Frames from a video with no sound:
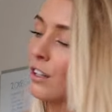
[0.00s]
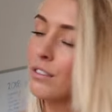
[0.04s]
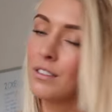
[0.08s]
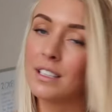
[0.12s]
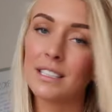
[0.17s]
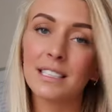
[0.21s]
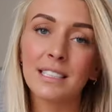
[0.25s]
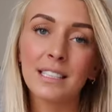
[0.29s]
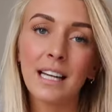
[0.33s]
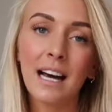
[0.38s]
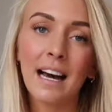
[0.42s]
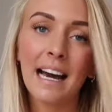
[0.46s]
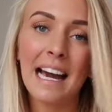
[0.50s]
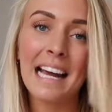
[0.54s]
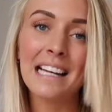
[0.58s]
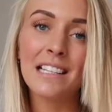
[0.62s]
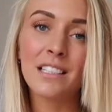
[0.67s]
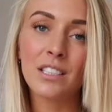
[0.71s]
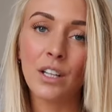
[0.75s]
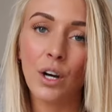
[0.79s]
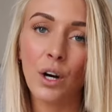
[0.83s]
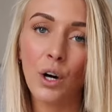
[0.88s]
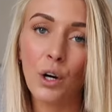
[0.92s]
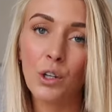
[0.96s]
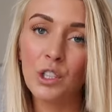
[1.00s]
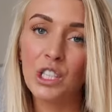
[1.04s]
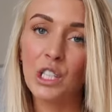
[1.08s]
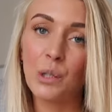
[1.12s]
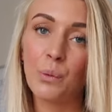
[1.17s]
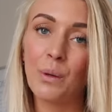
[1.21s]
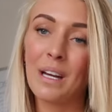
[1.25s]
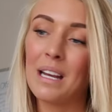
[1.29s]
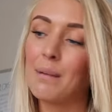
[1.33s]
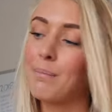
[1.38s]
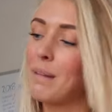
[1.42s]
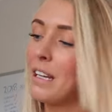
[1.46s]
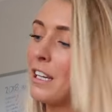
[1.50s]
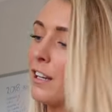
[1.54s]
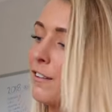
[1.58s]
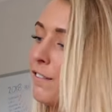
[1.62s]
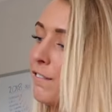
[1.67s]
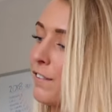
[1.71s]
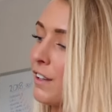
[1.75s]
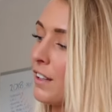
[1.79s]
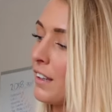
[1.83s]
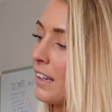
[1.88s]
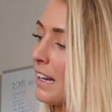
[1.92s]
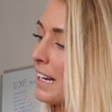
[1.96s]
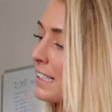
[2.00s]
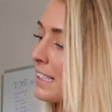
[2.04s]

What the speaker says: along the side to hold you in, make you feel